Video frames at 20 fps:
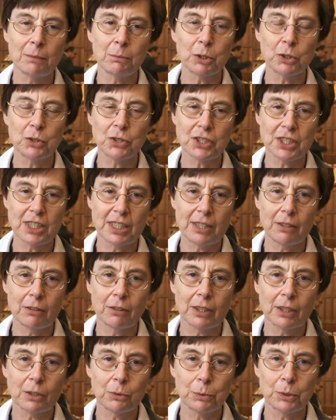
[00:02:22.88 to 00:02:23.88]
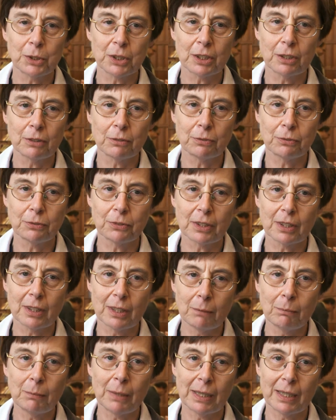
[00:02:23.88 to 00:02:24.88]
am continuing the work of
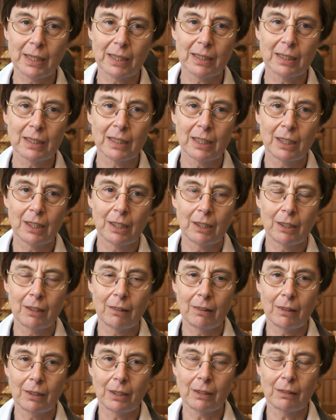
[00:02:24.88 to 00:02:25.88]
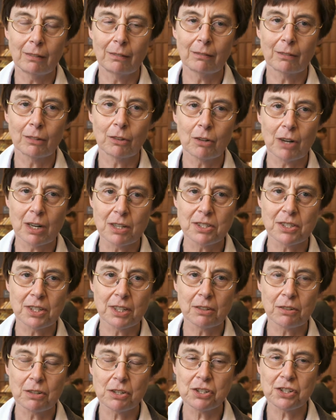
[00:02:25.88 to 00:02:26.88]
Grillmeier on Christ in
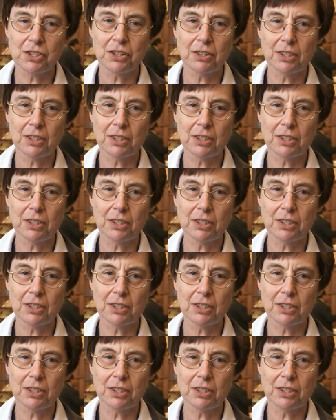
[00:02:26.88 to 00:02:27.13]
Christian